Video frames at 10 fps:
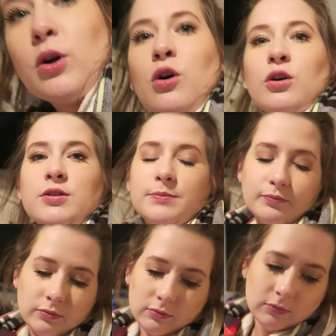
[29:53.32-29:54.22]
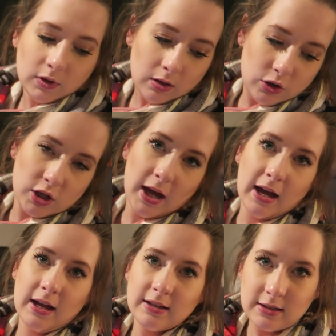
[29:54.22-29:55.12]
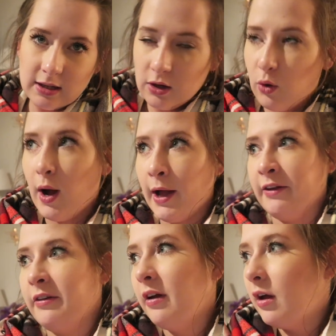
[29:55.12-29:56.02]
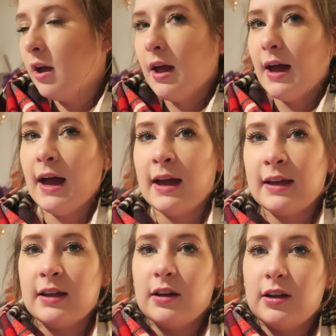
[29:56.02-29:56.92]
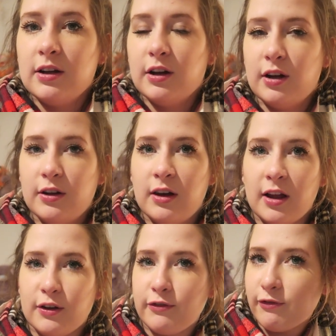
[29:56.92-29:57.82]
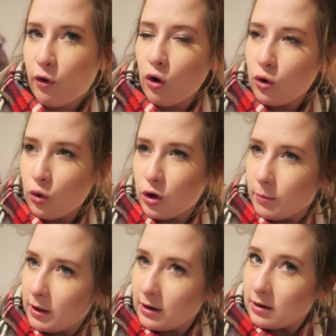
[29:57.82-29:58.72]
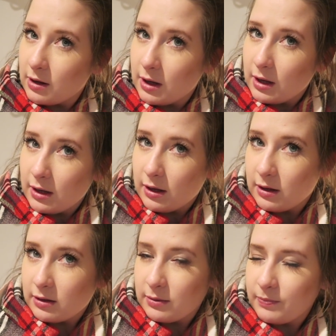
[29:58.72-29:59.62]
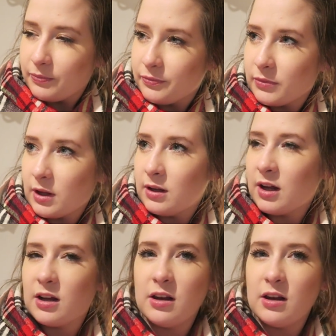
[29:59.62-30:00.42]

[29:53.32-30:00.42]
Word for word: because she has, or had, a like frog ornament like